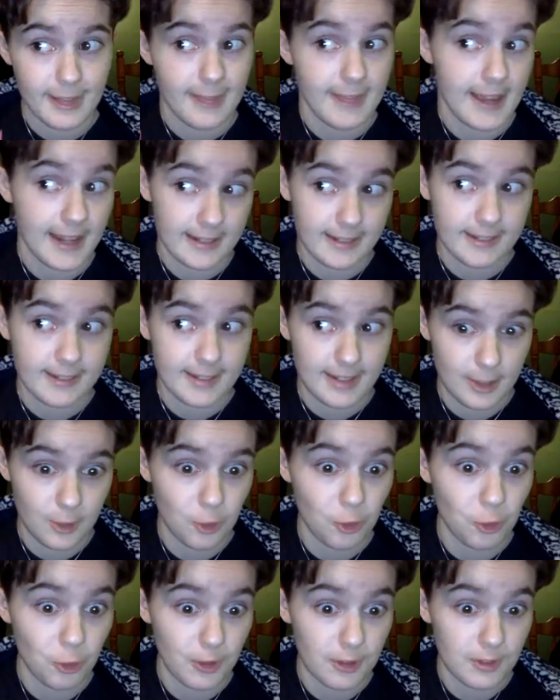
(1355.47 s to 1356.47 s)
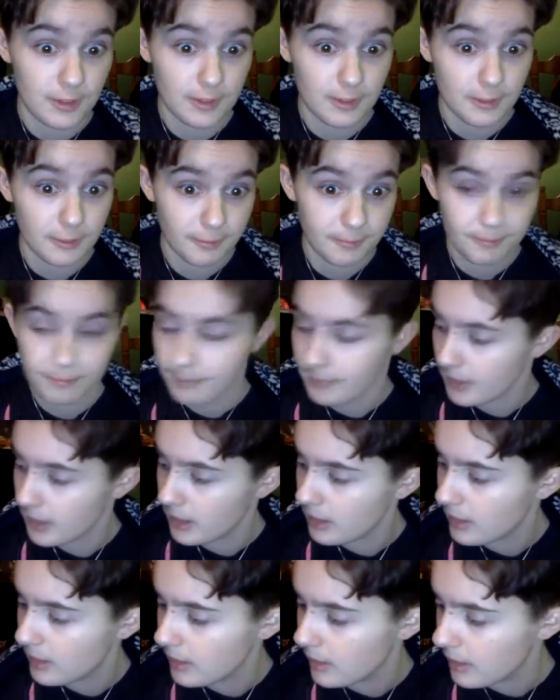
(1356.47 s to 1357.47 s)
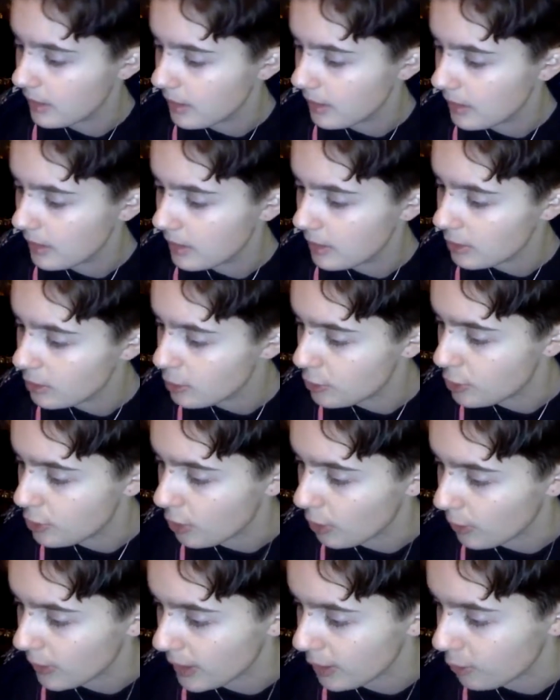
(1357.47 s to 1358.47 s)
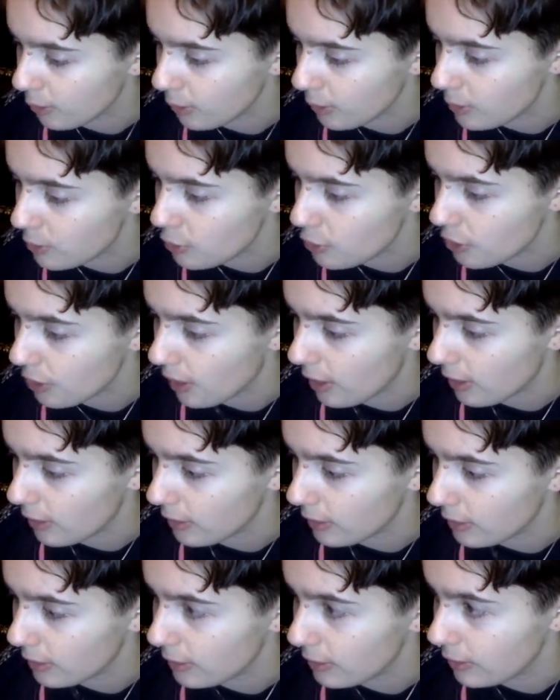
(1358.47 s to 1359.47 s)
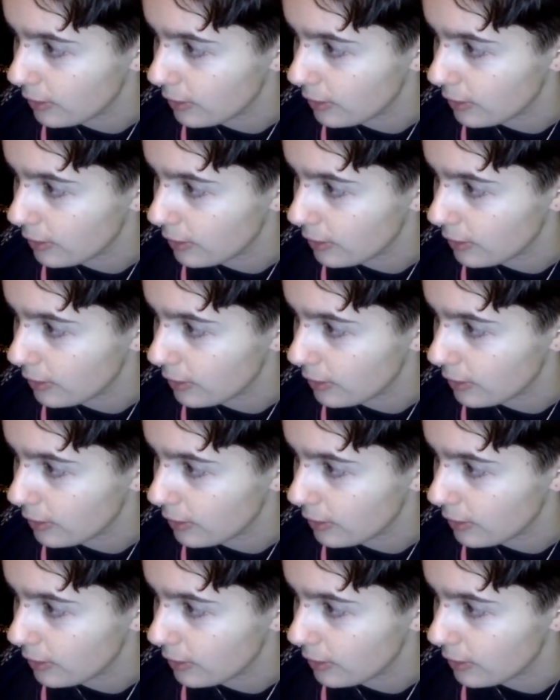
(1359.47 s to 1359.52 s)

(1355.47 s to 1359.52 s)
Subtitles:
that's dangerous. Don't encroach on